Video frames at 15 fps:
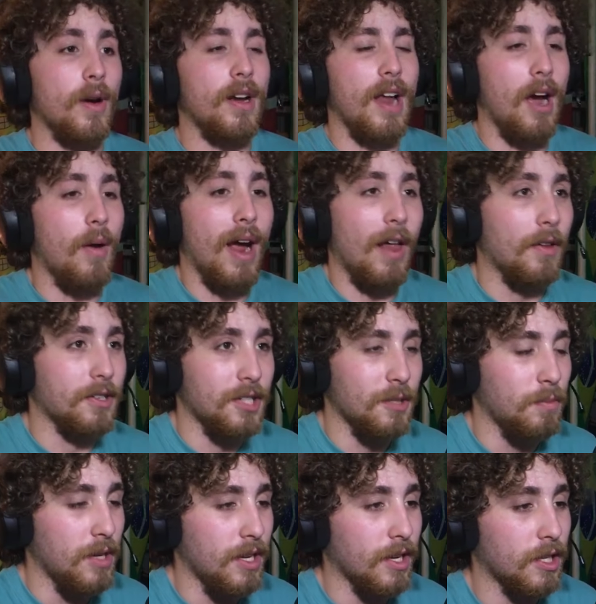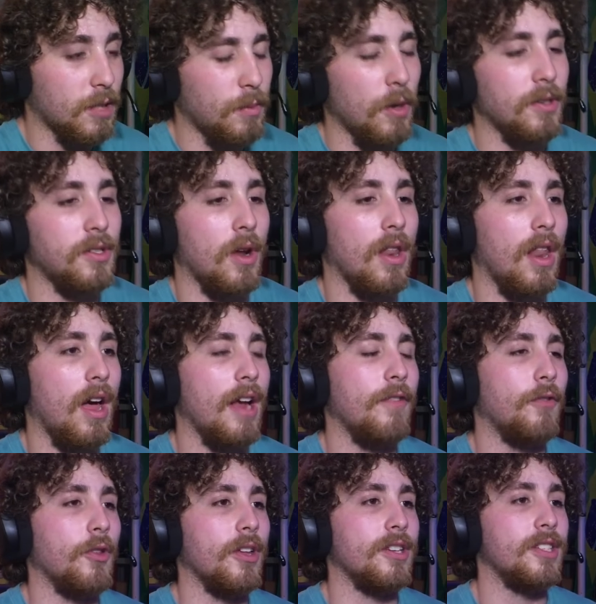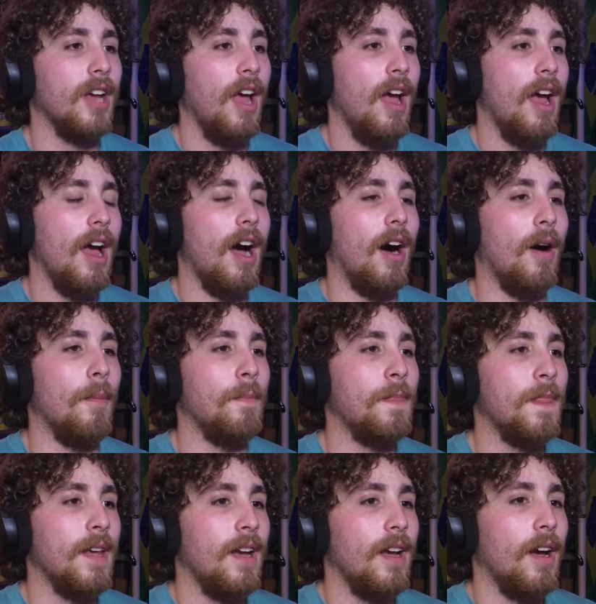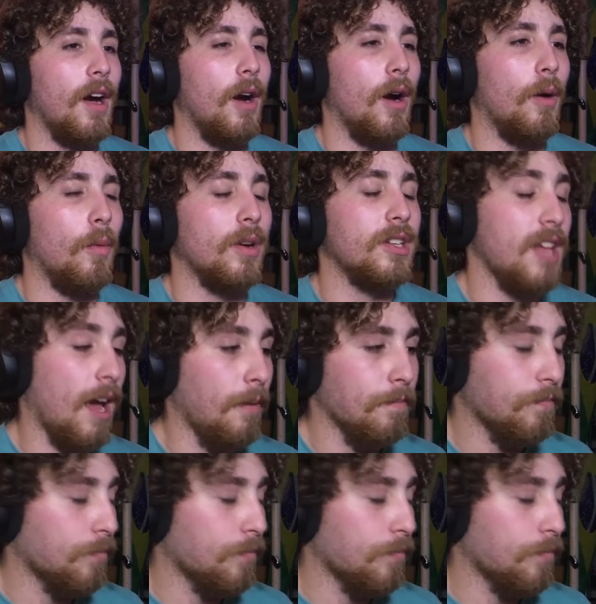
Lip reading: and now Alex is being exposed online for this. What's that?